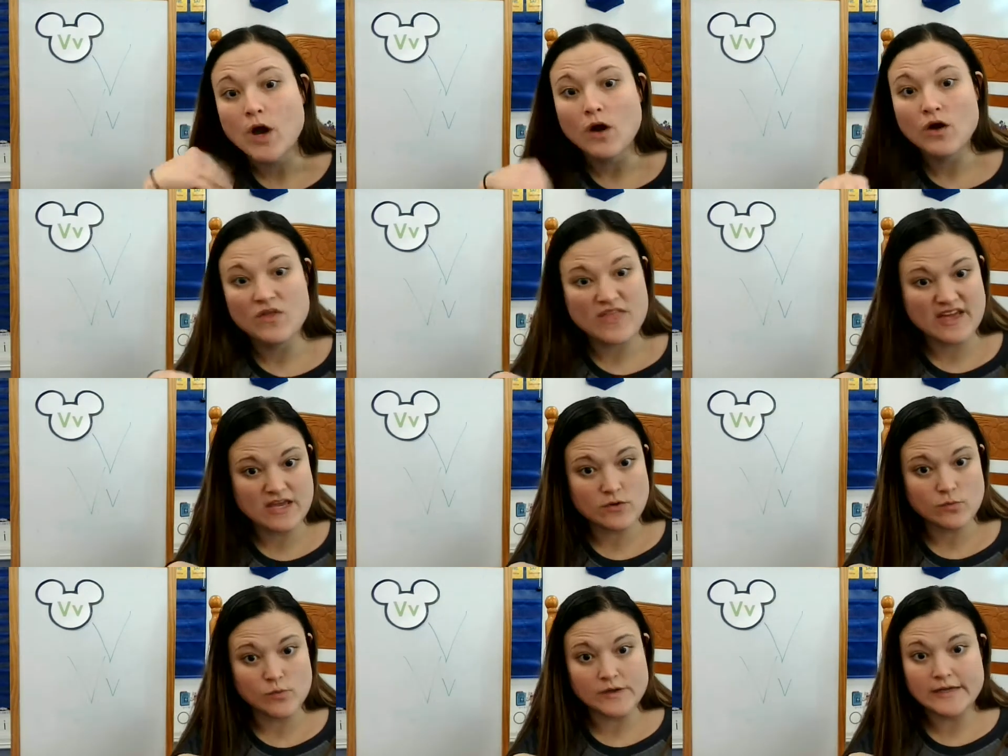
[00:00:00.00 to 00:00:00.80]
they
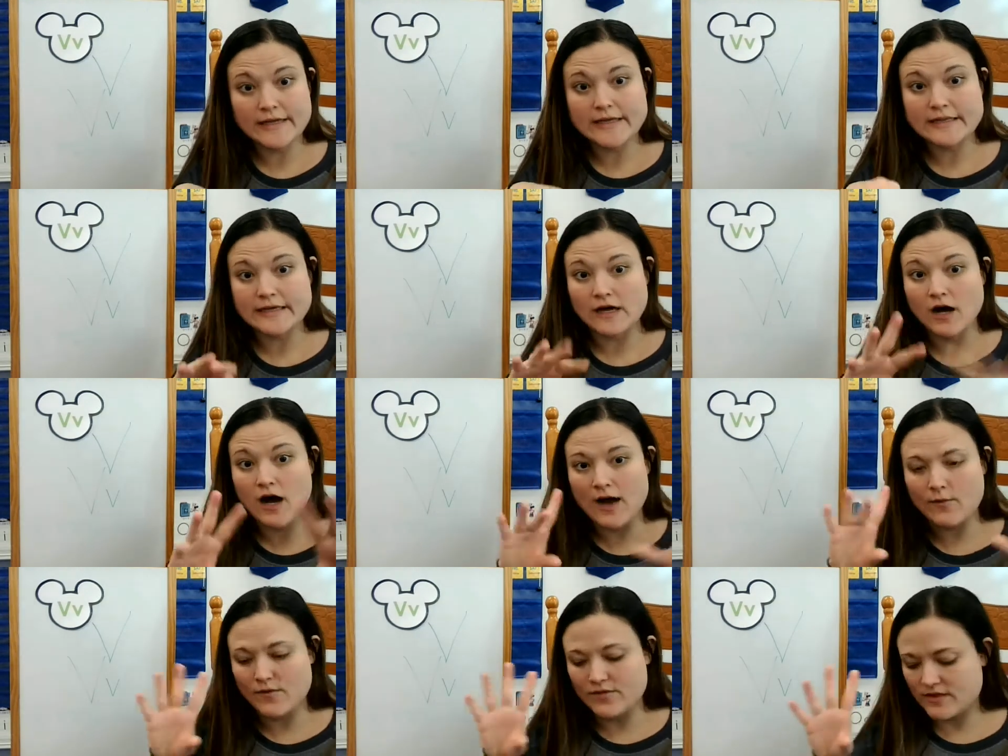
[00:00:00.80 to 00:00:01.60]
get really
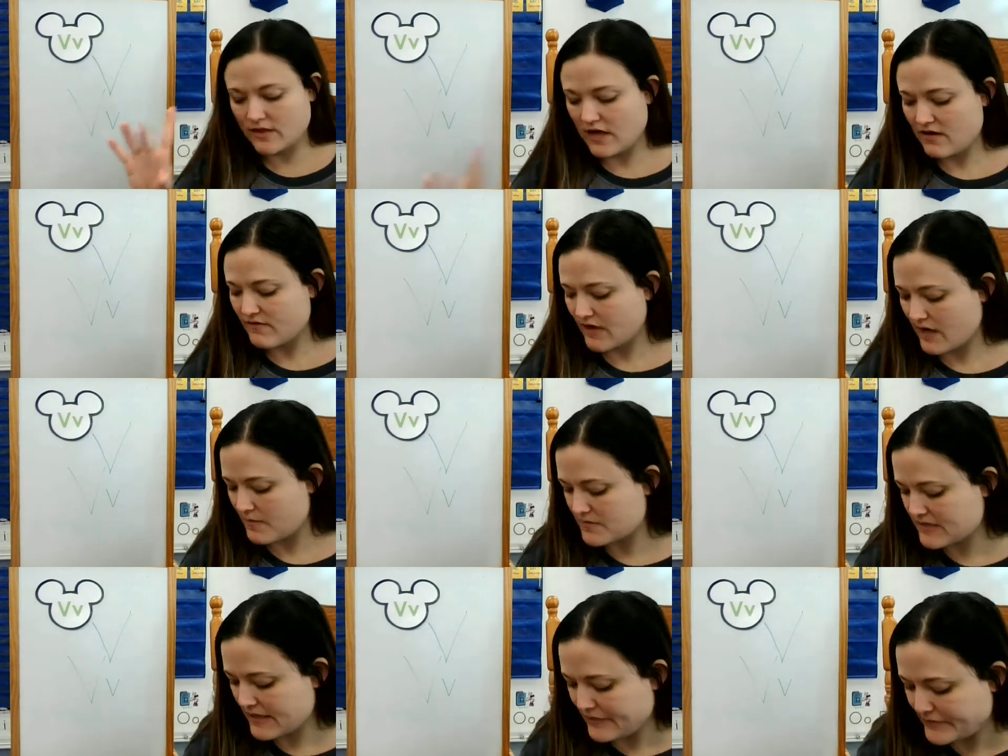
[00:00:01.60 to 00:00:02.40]
hot when the lava
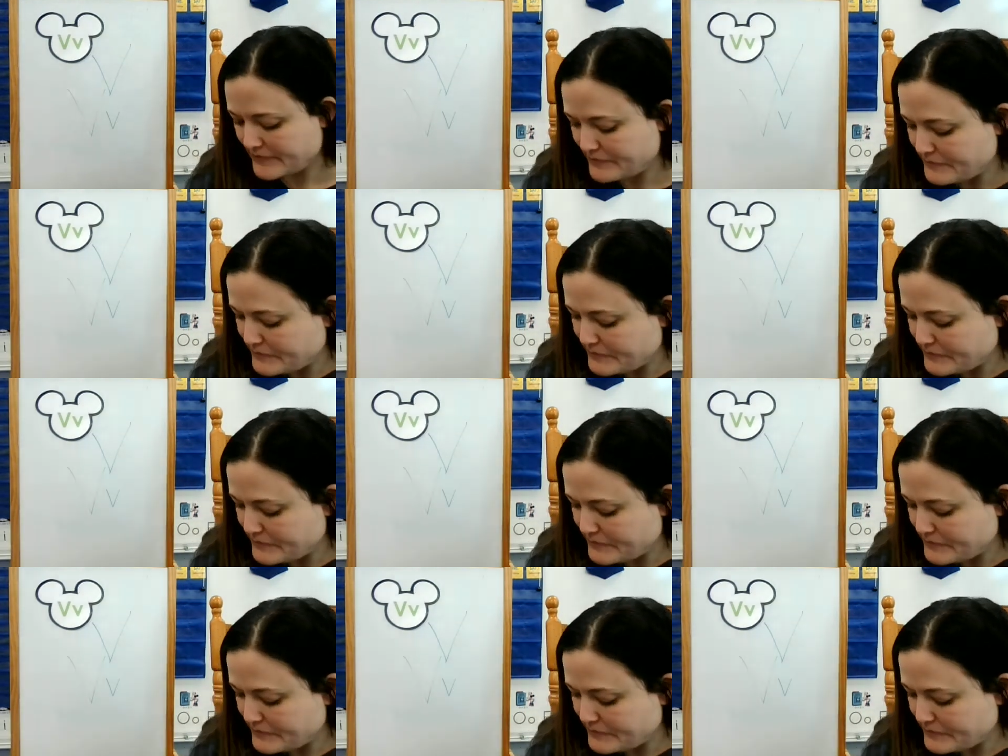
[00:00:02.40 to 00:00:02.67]
comes out.